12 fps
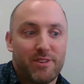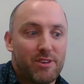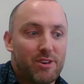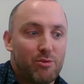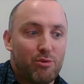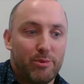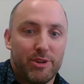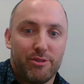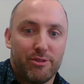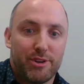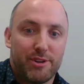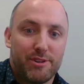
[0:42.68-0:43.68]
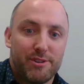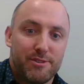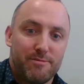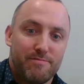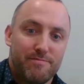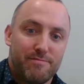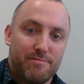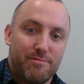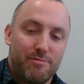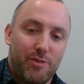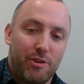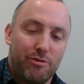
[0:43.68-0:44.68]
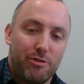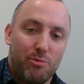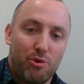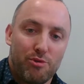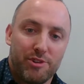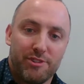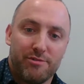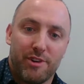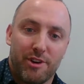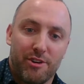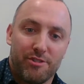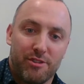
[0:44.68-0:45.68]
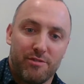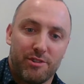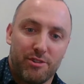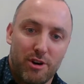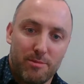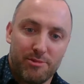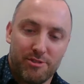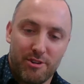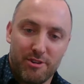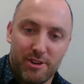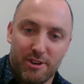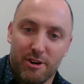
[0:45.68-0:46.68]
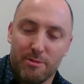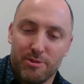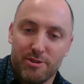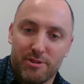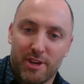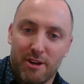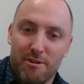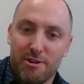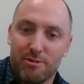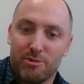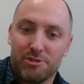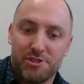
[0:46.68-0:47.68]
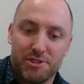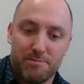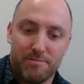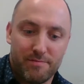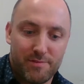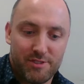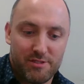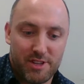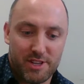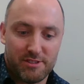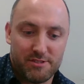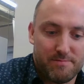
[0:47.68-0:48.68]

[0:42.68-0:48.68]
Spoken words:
we'll be doing a few more of these videos over time, so yeah, hope you carry on watching them. Thanks.